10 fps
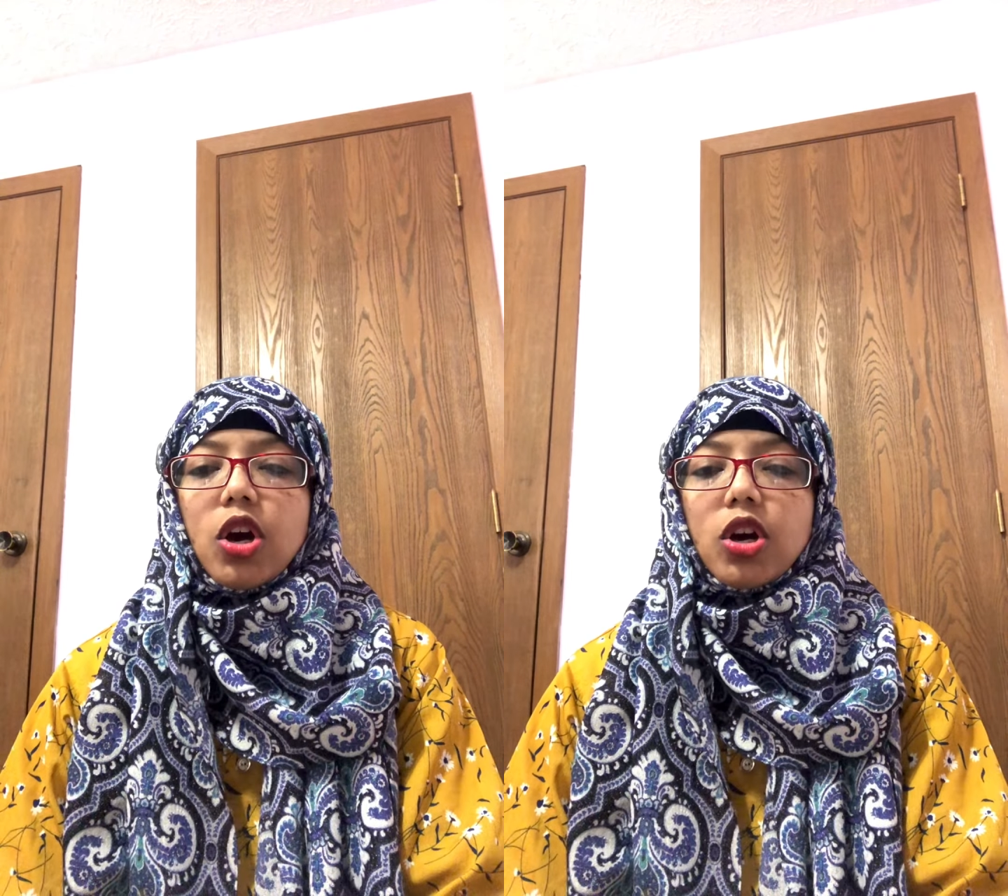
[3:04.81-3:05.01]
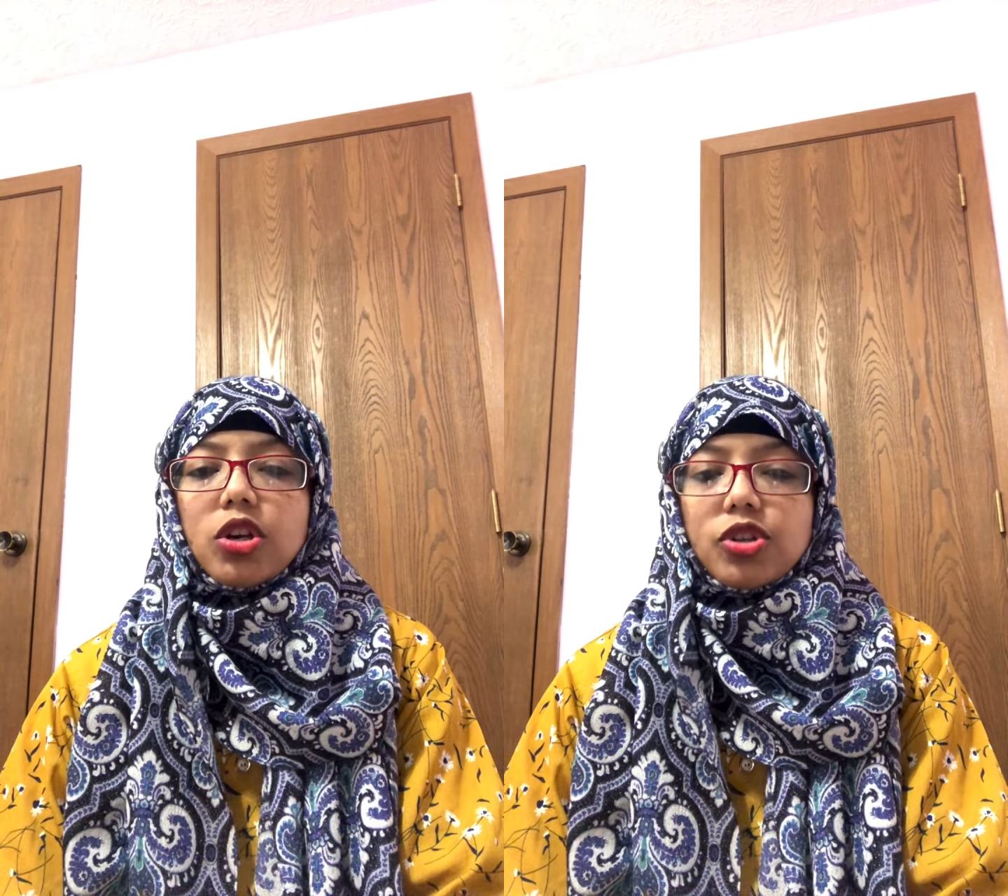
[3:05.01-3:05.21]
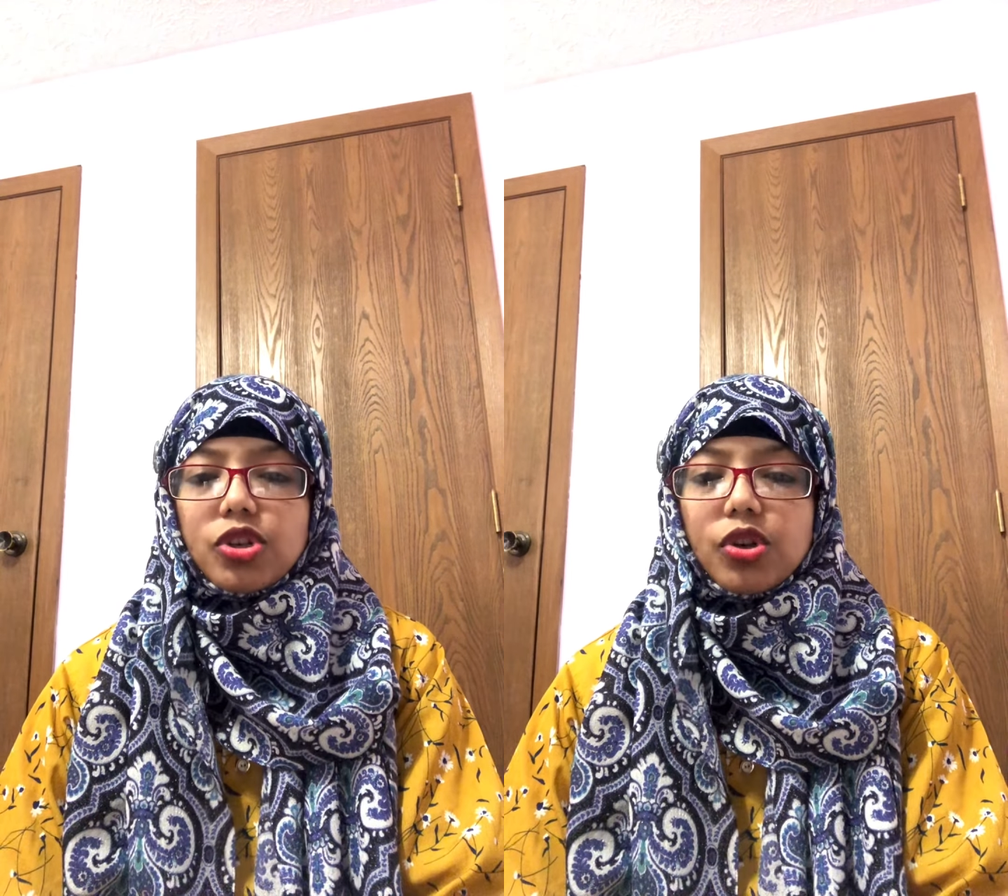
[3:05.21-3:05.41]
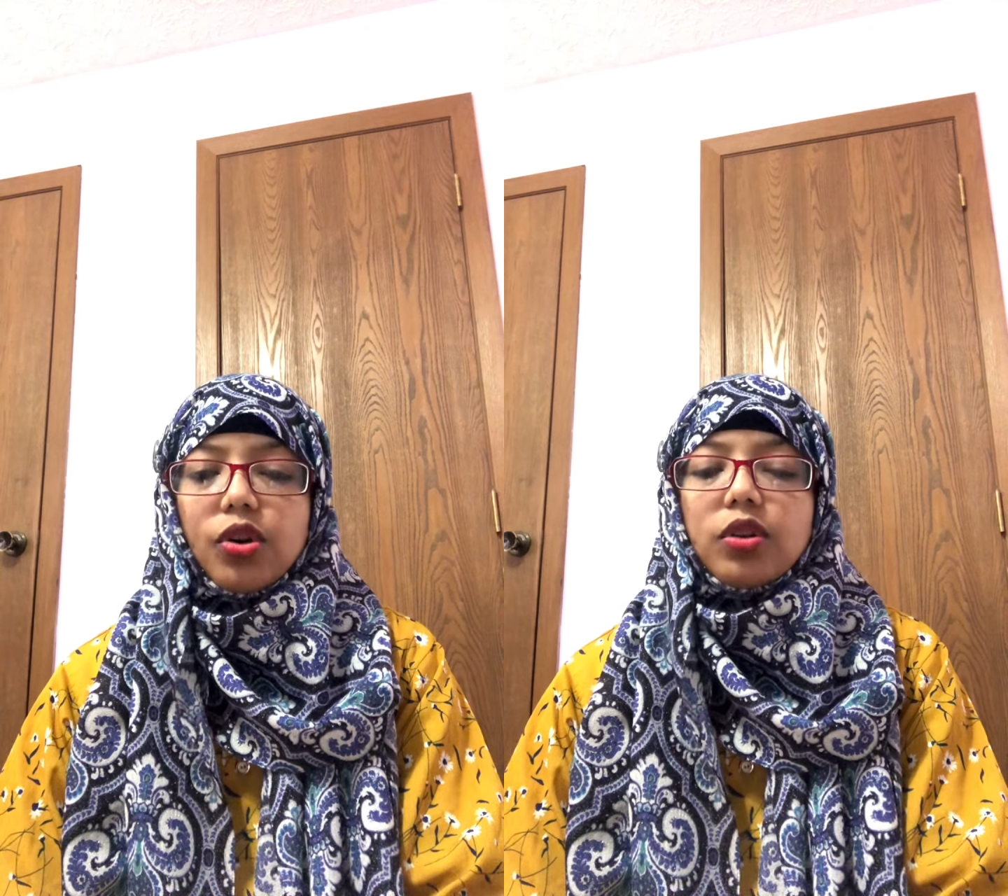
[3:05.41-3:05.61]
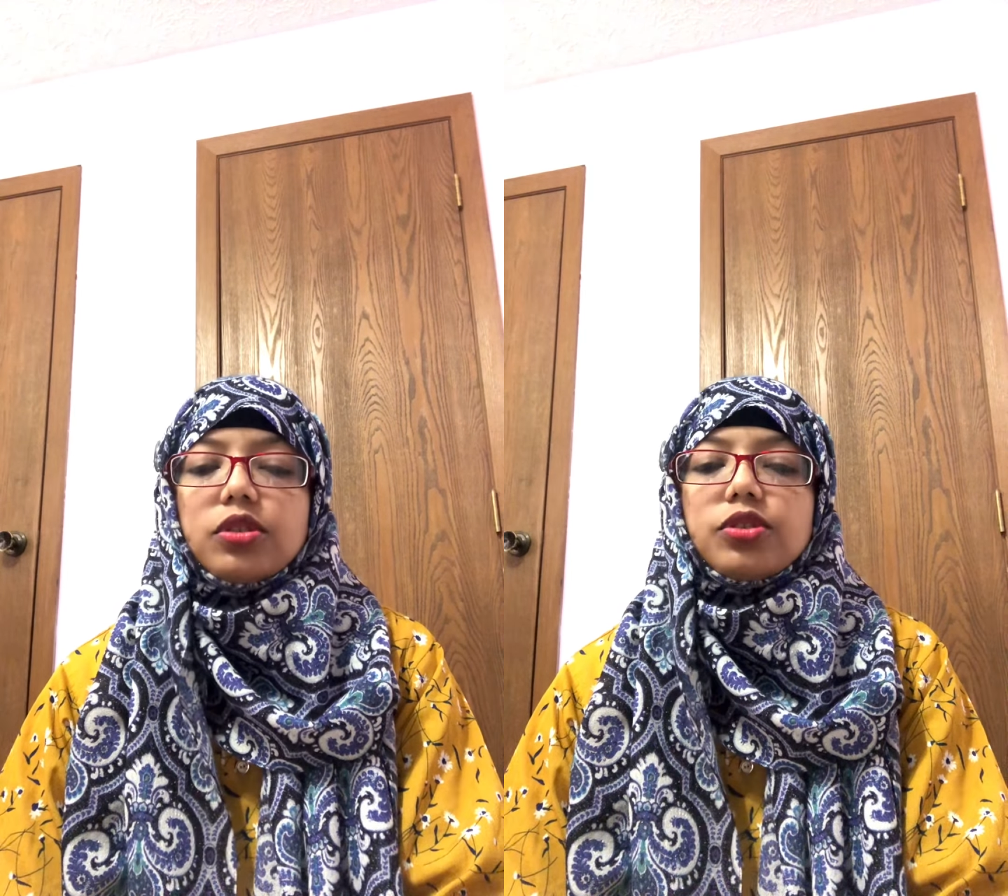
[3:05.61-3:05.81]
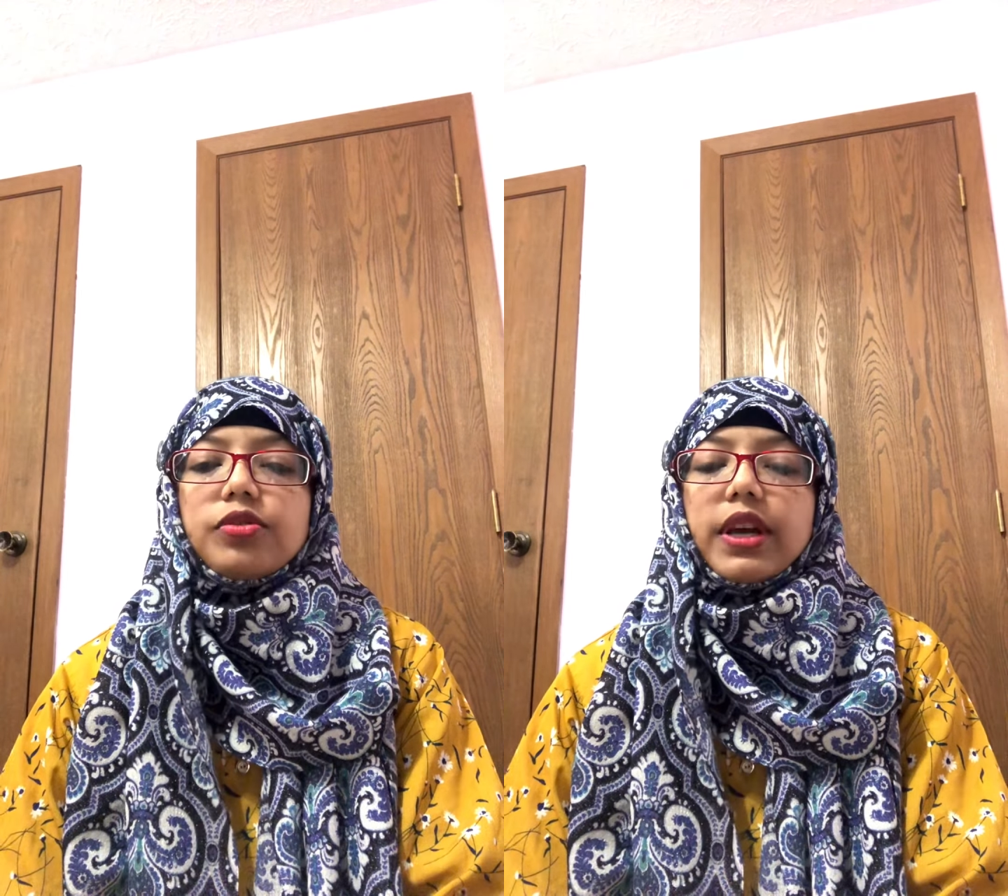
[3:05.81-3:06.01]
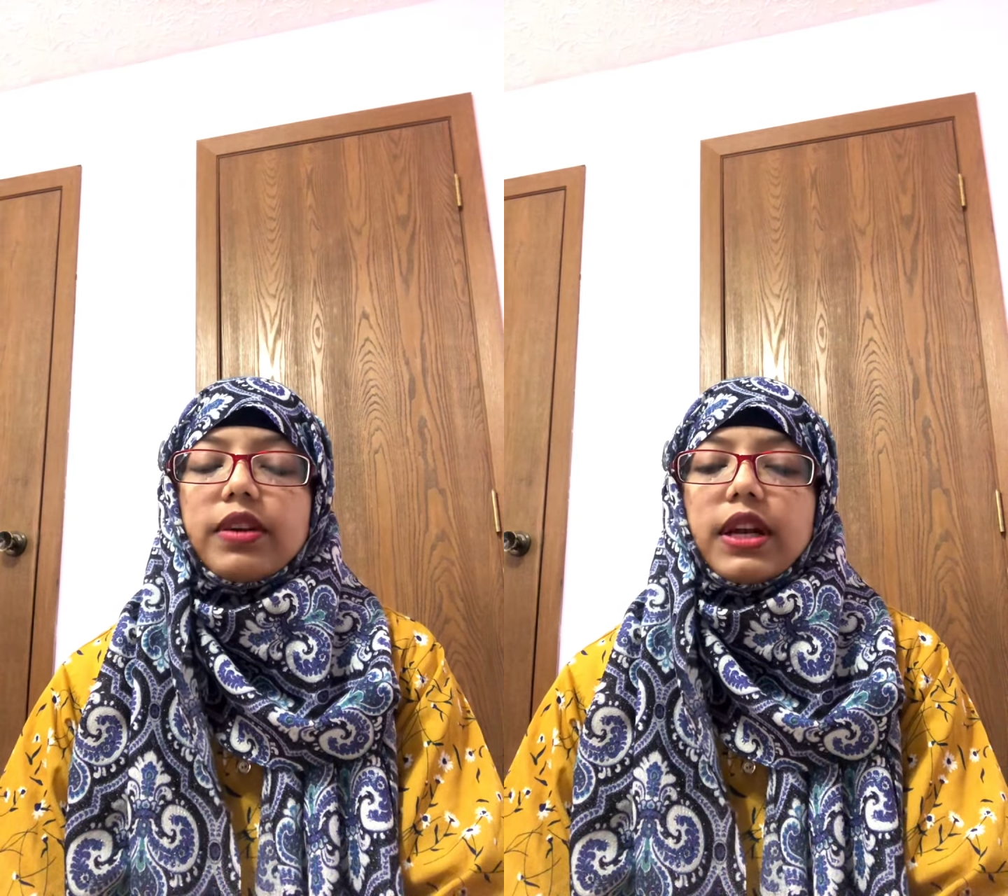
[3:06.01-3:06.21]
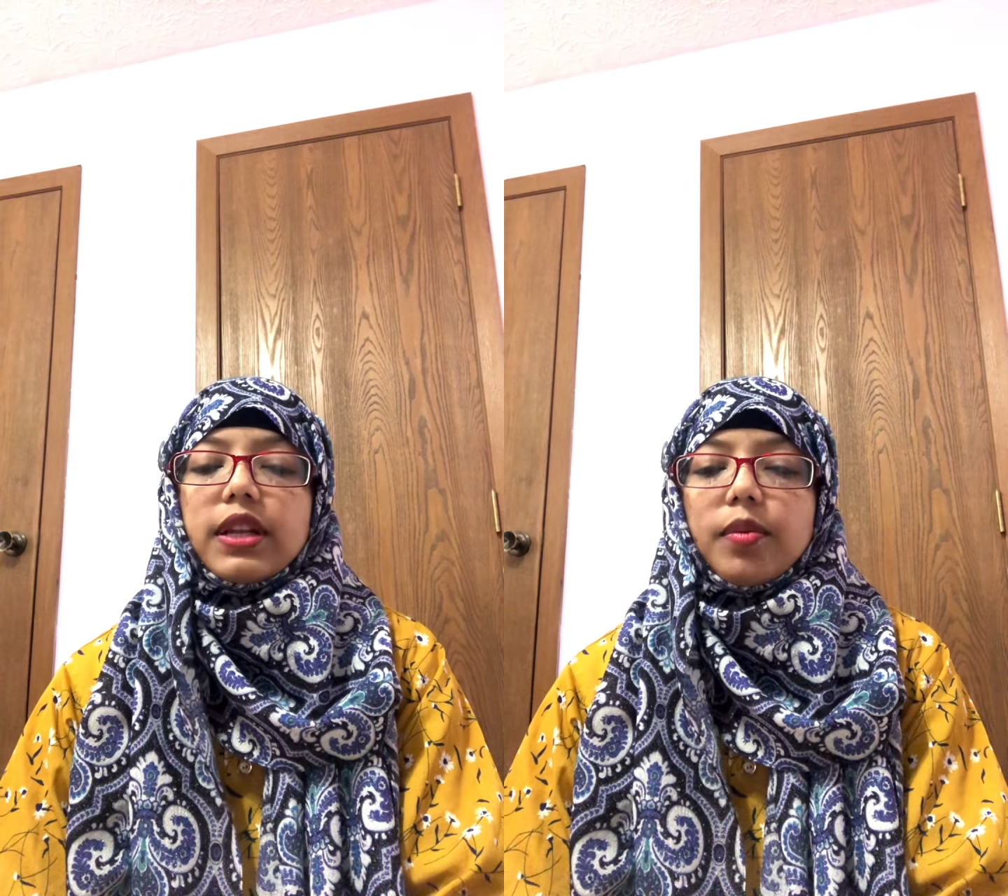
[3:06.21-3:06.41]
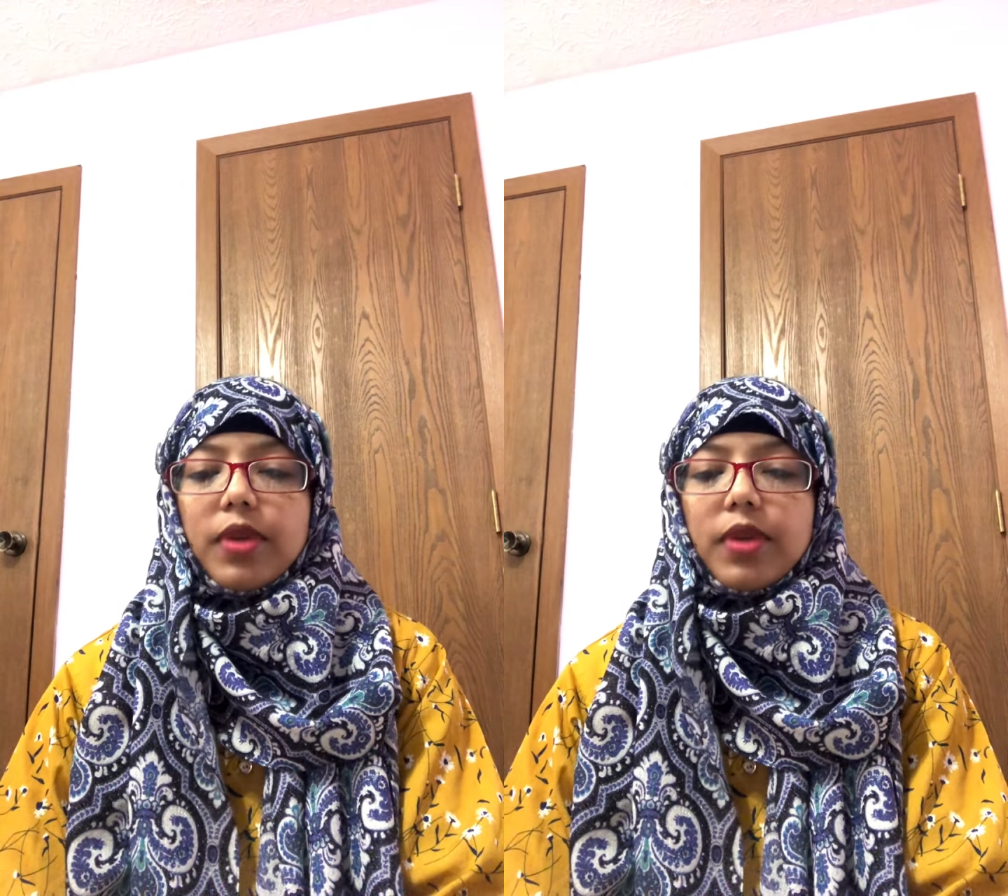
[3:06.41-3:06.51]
control to regulate the